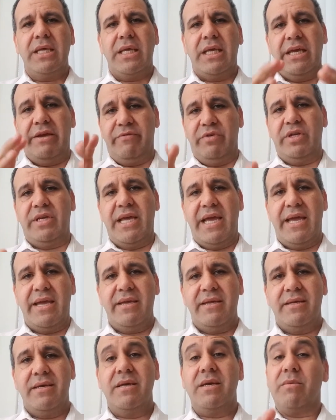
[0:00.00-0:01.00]
Every
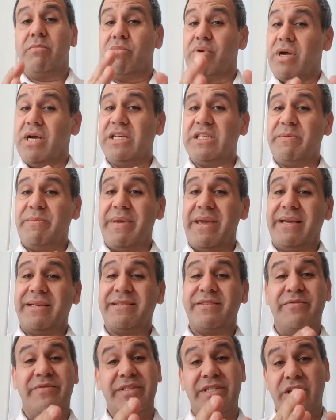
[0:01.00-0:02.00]
day,
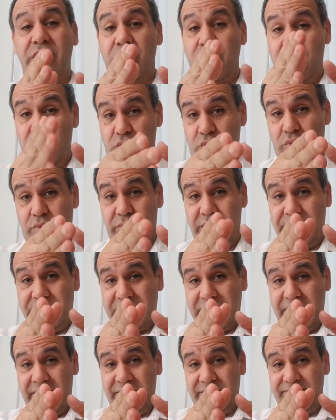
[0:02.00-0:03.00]
prospects visit your
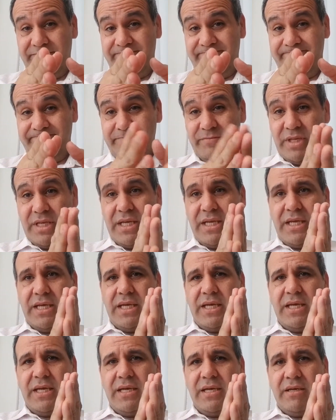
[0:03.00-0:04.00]
website
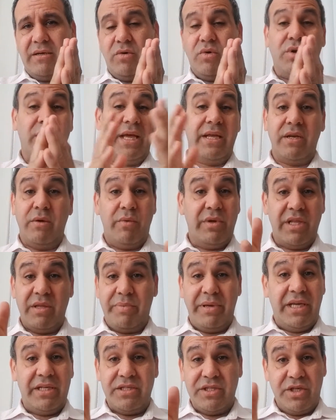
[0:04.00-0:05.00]
or land on one of the
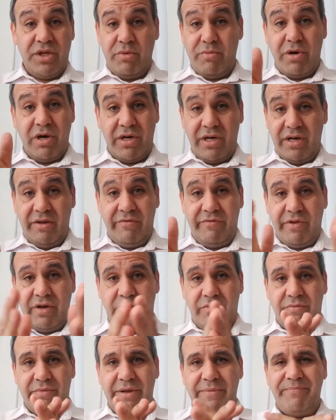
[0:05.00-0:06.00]
pages in your marketing funnel,
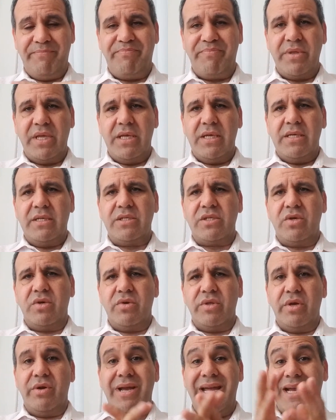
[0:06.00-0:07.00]
right? So
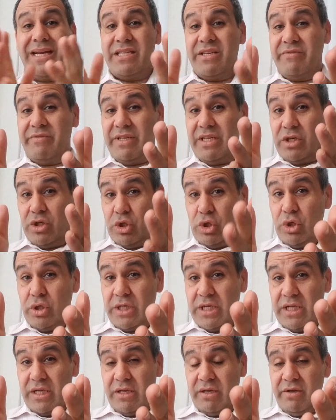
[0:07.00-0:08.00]
they're actively
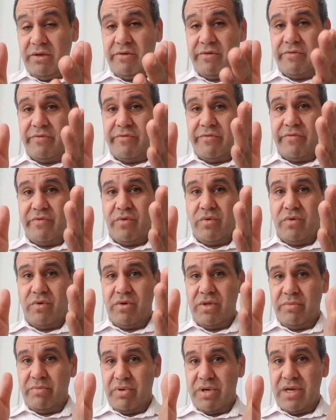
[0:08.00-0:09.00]
looking for
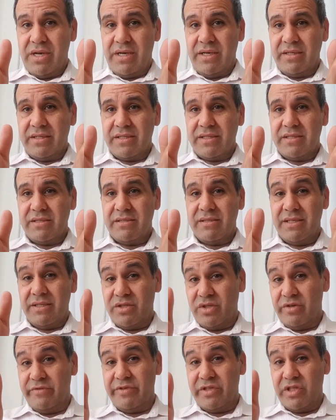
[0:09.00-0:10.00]
the products and
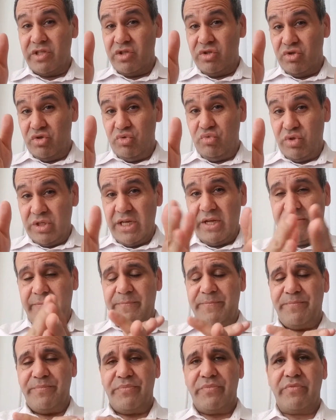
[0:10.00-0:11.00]
services you sell.
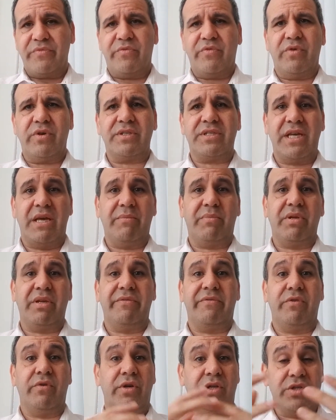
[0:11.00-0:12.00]
For example,
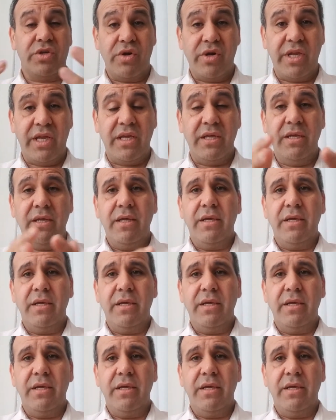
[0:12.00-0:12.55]
if you're an attorney,